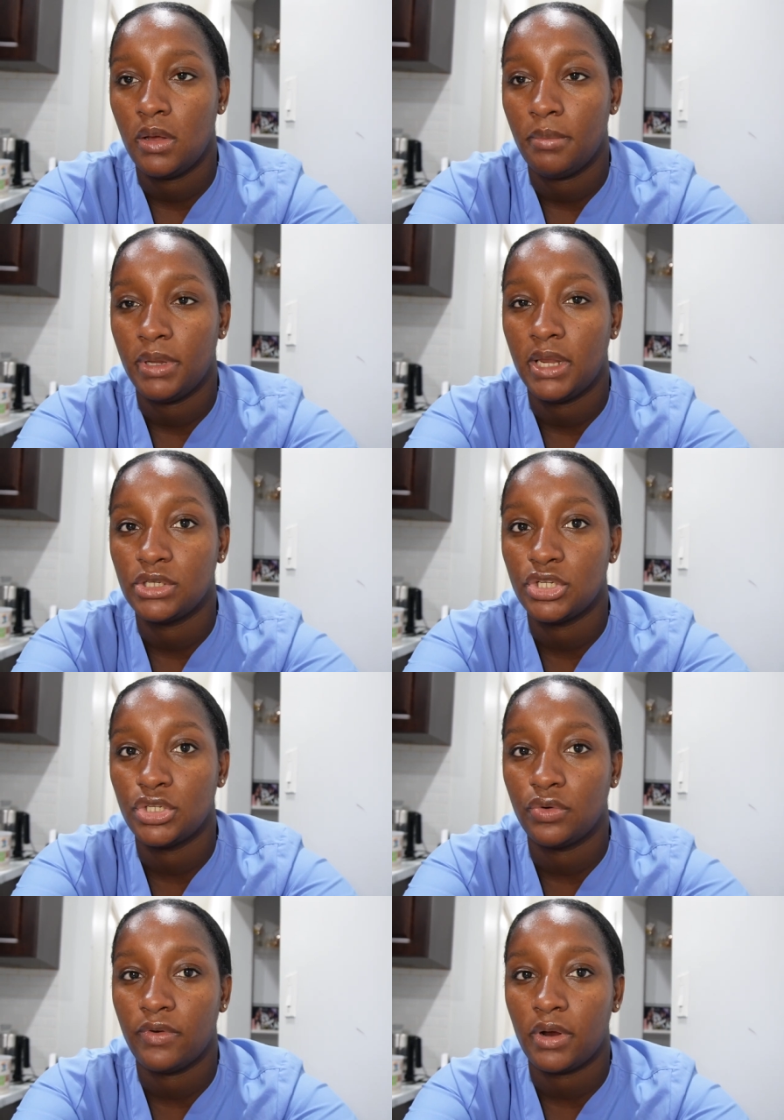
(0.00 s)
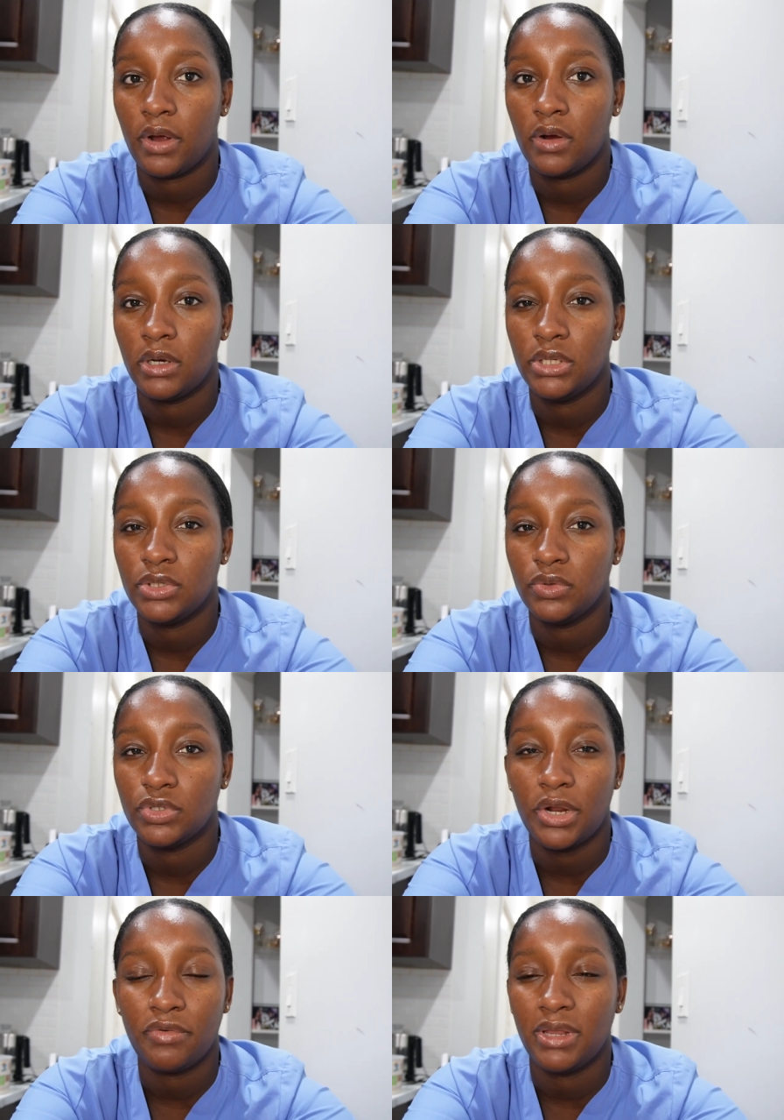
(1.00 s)
But that's so very early too,
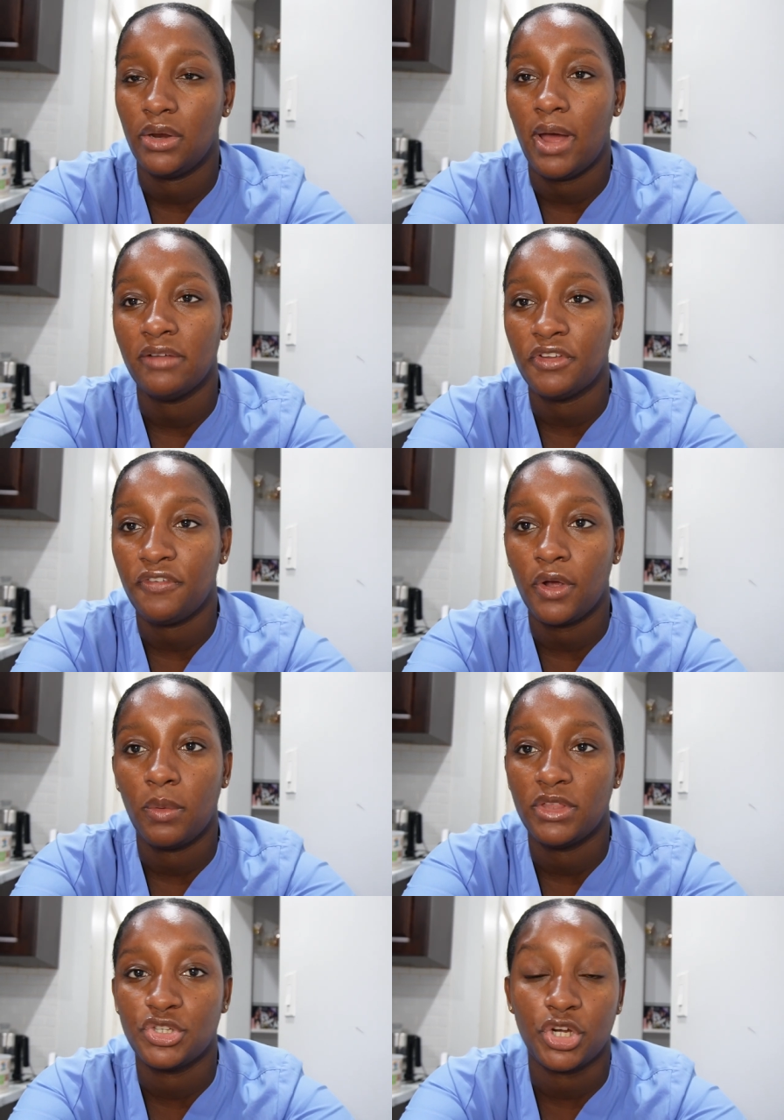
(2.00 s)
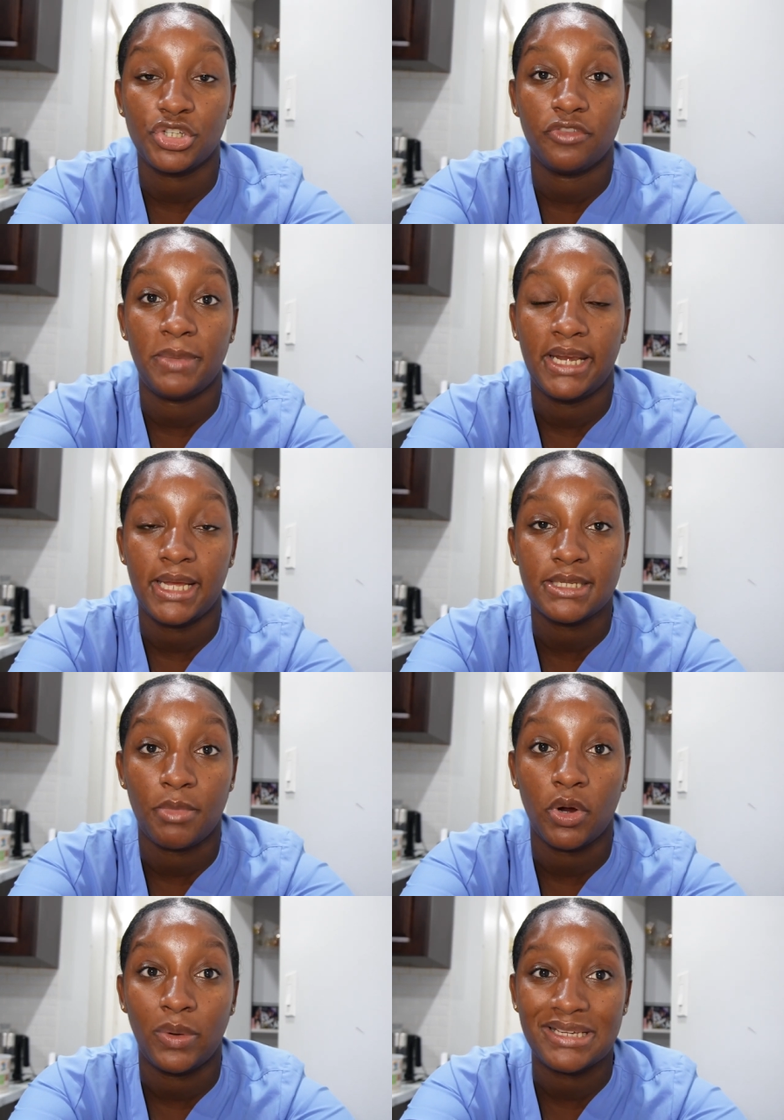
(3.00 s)
so I don't really know. I have to figure out what the structure of my day
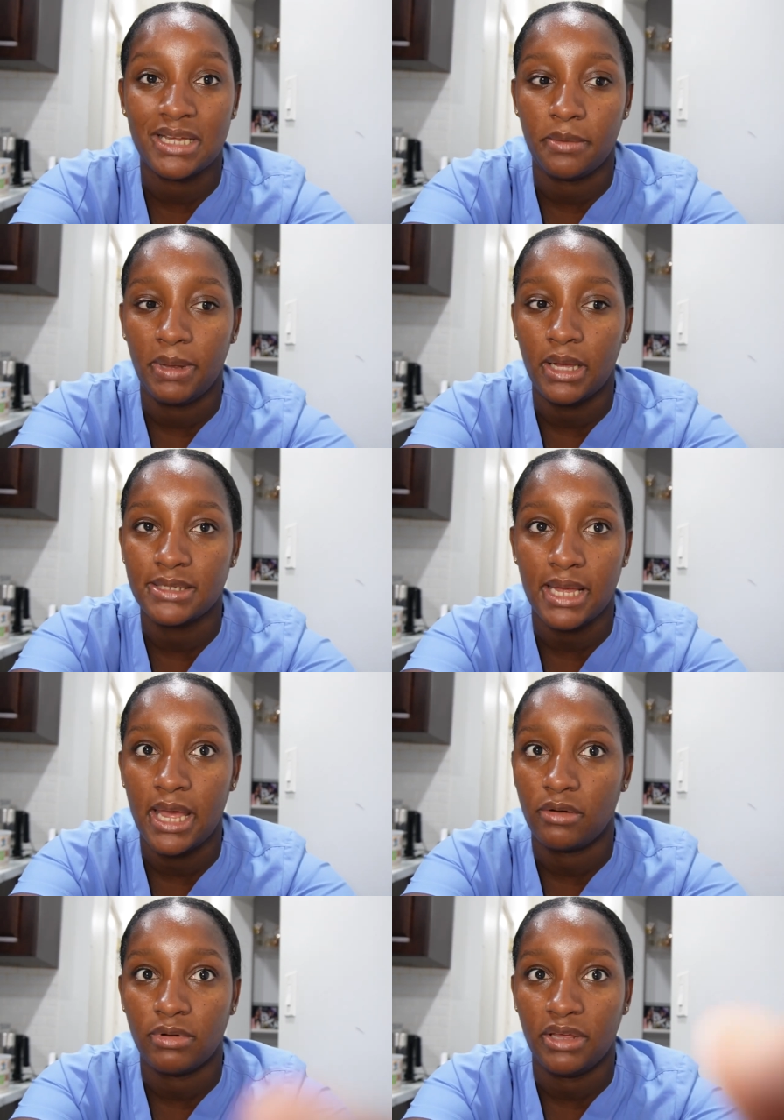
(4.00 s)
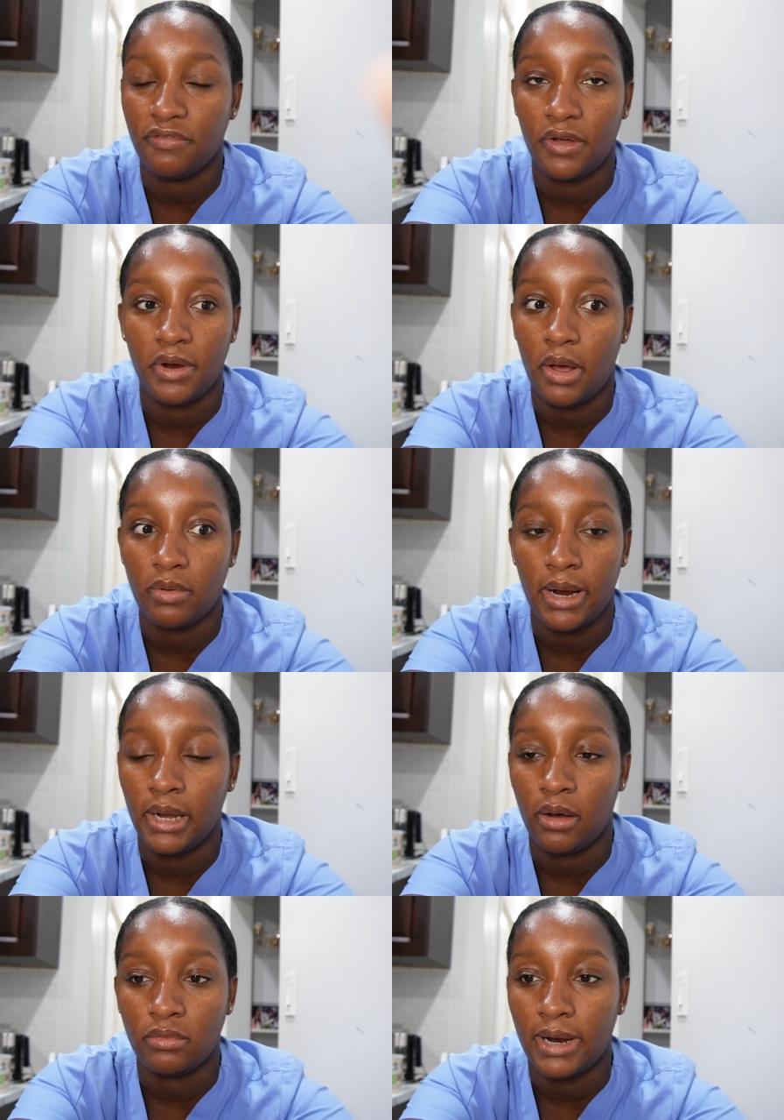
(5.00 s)
tomorrow is gonna be because I can't really figure it out right
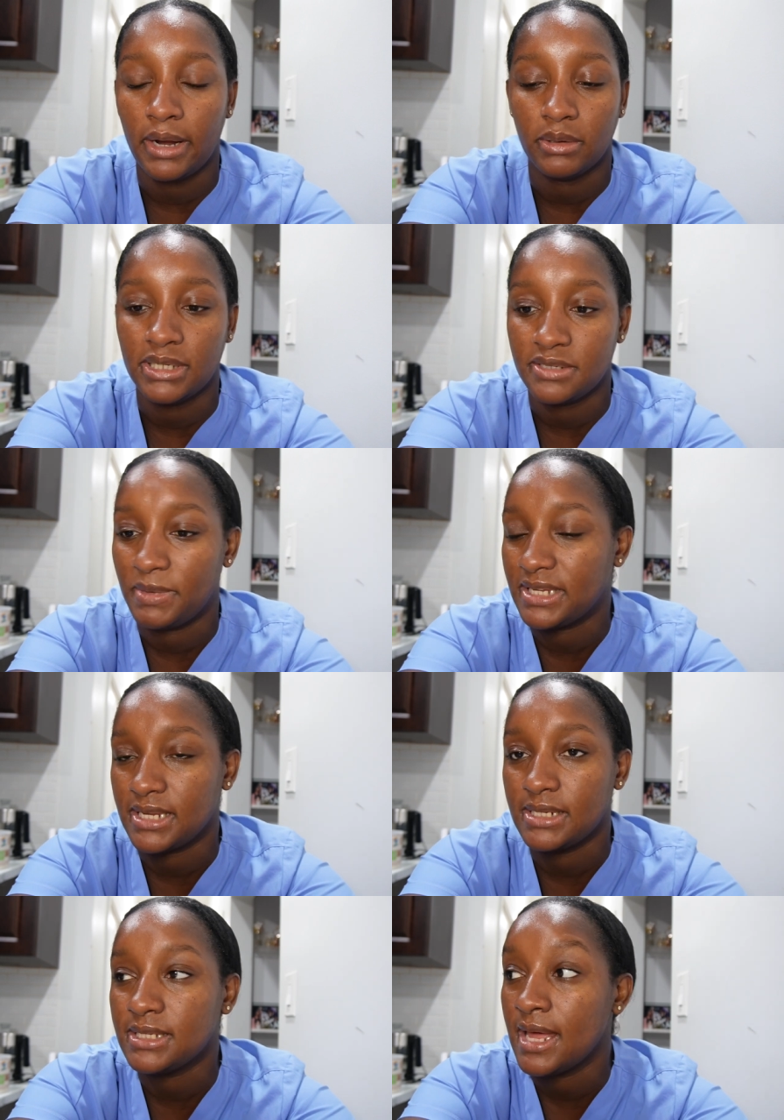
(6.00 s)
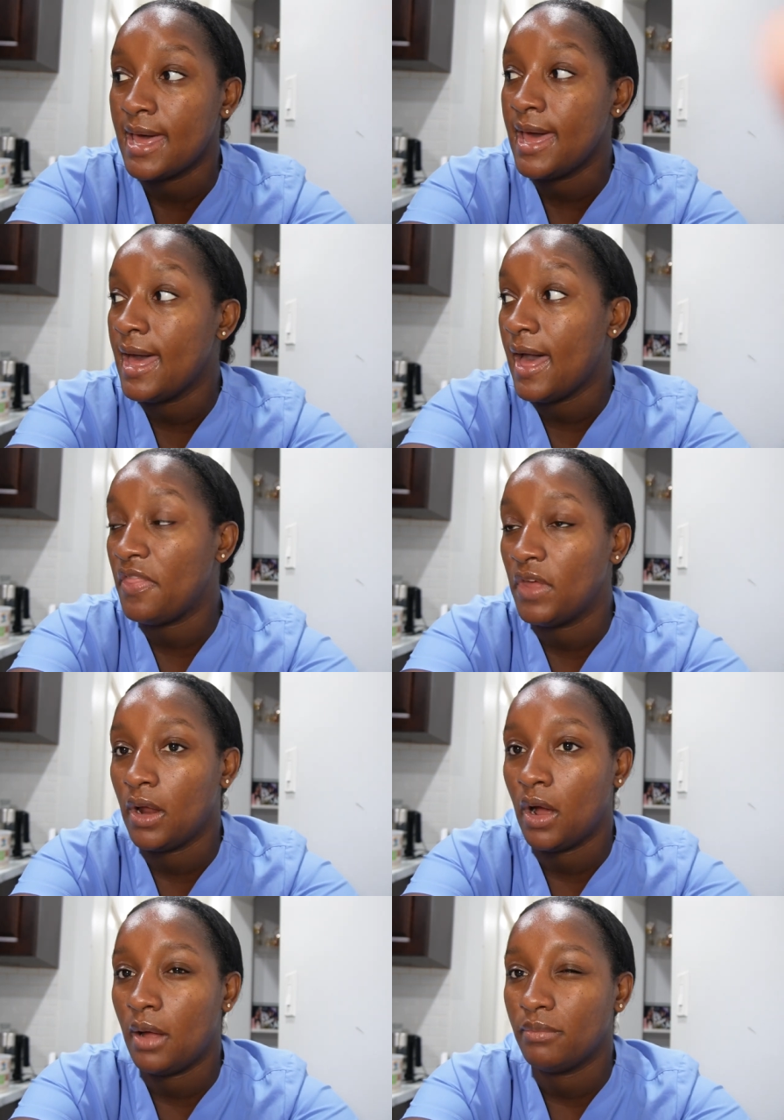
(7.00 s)
now. Right now it doesn't make sense. And then
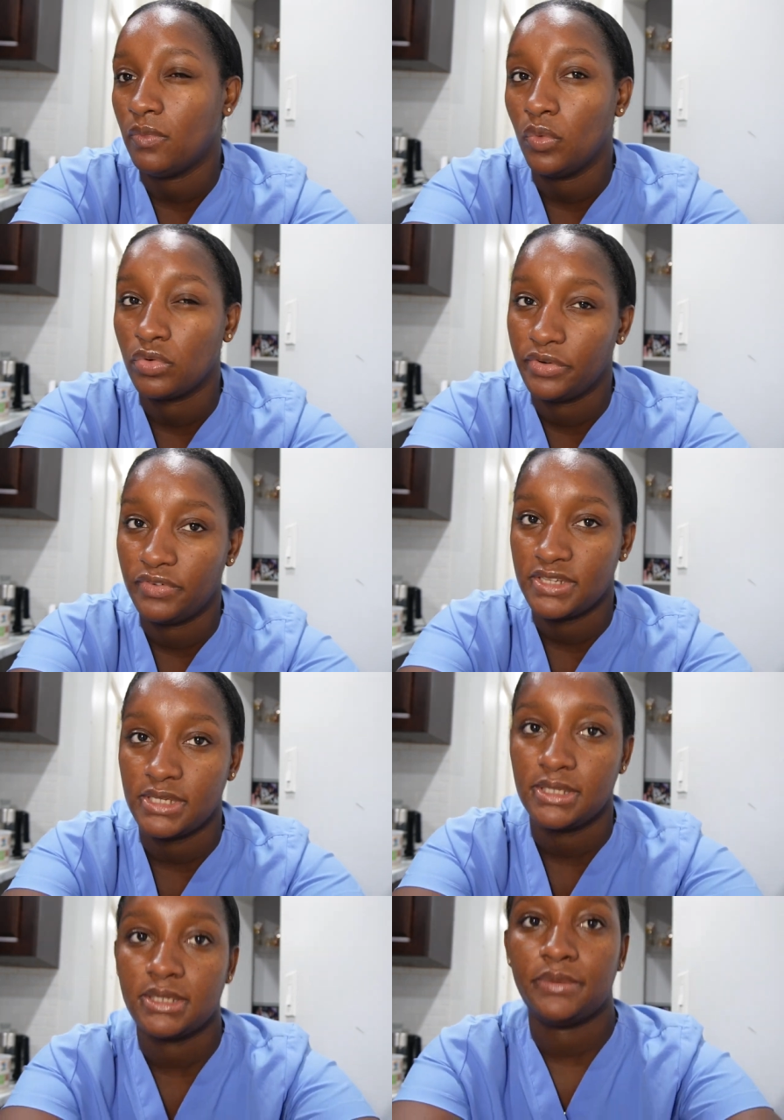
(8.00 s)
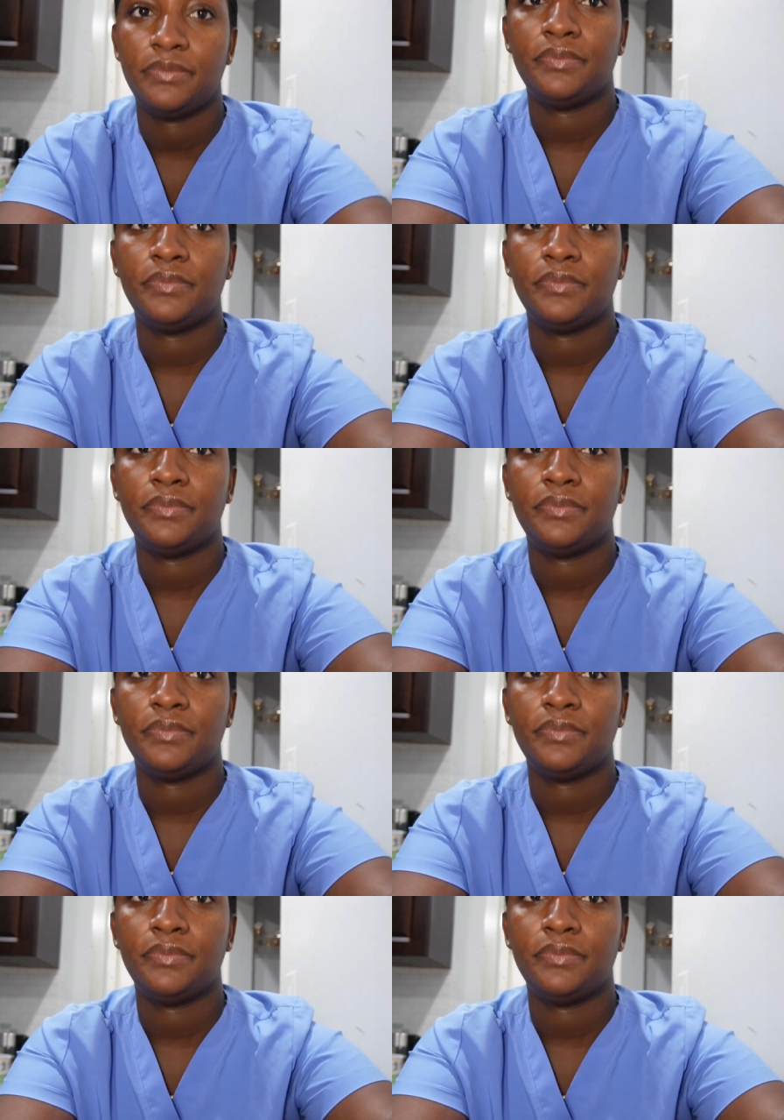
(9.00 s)
we'll revisit.